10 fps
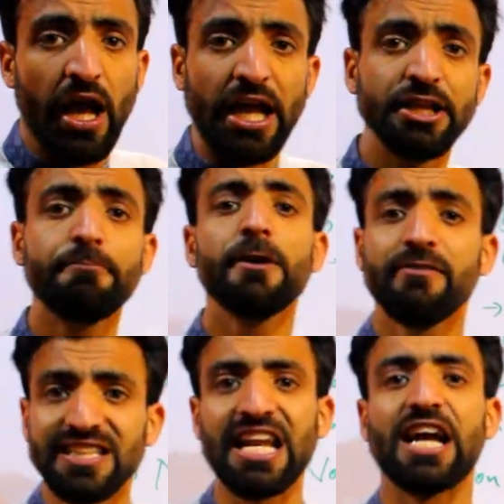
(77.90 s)
In the
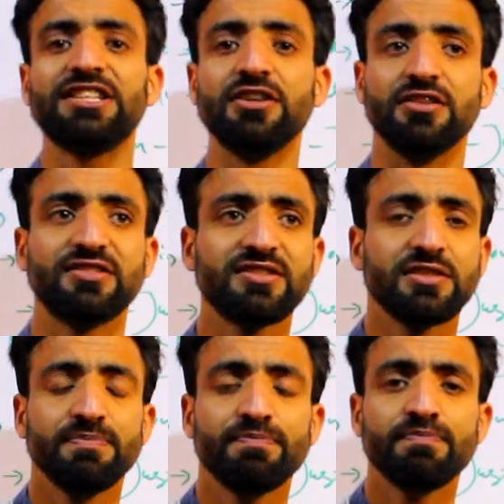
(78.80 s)
previous
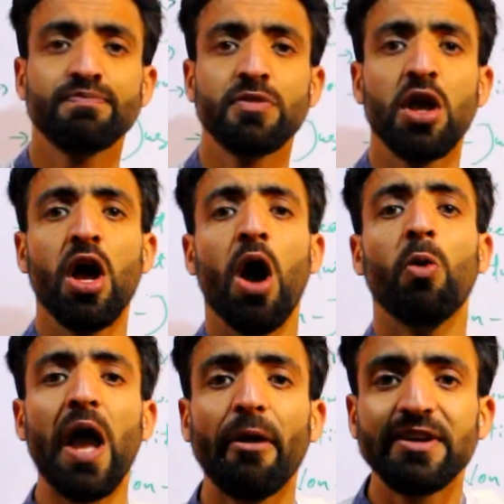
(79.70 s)
lectures
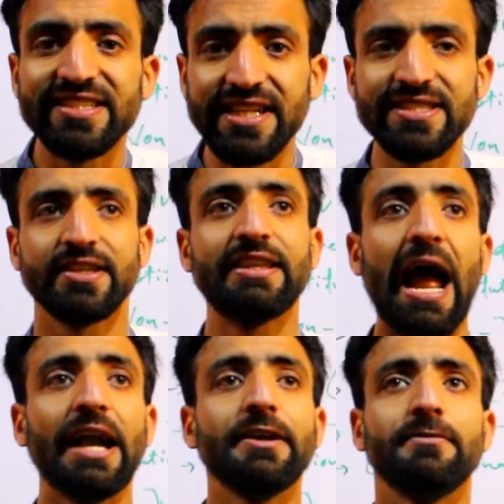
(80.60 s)
we have discussed
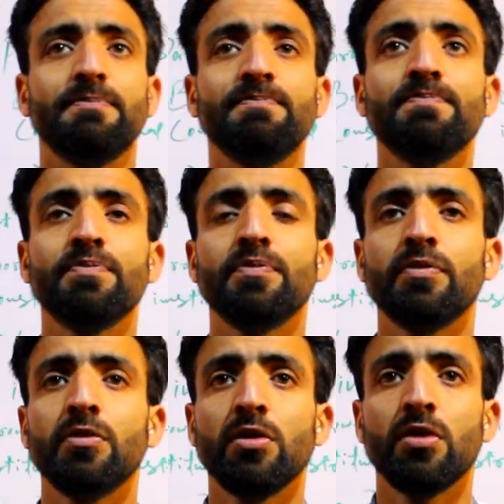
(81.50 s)
that
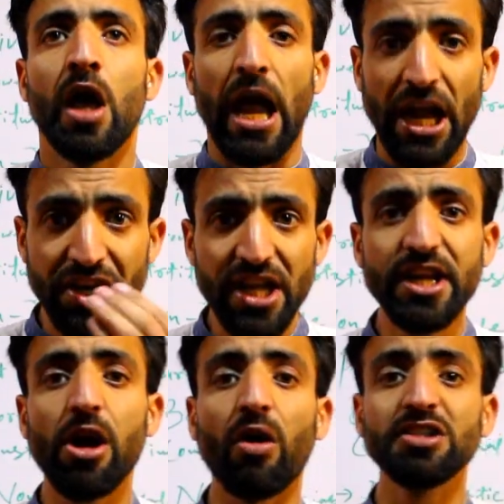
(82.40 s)

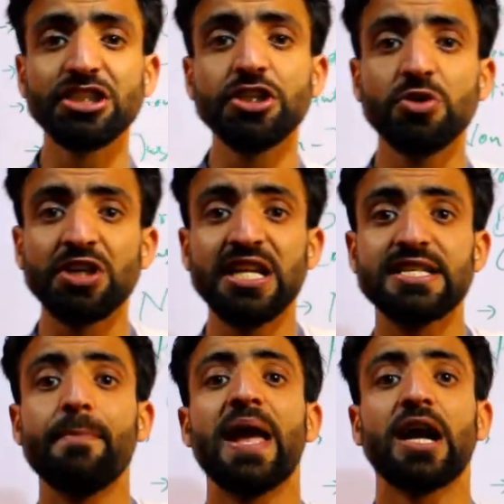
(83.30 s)
Indian Constitution
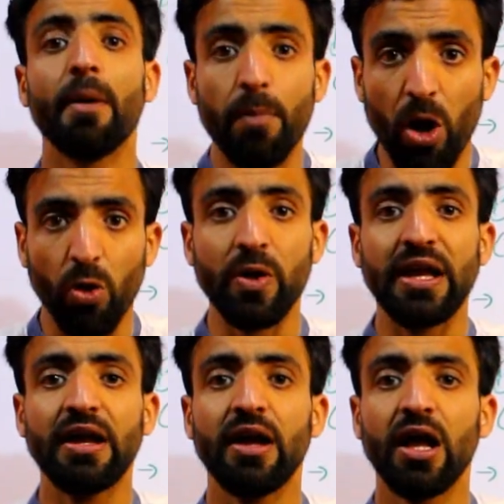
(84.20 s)
is a bag of
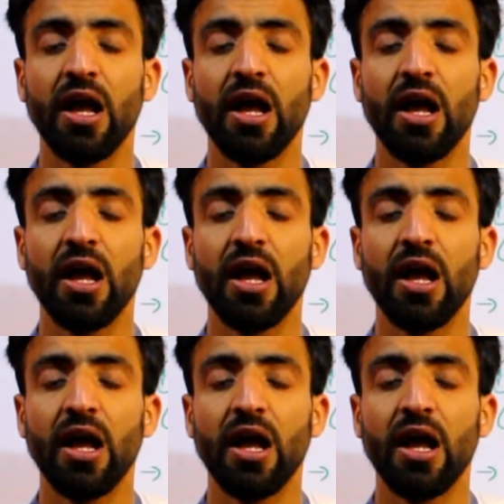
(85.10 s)
borrowing.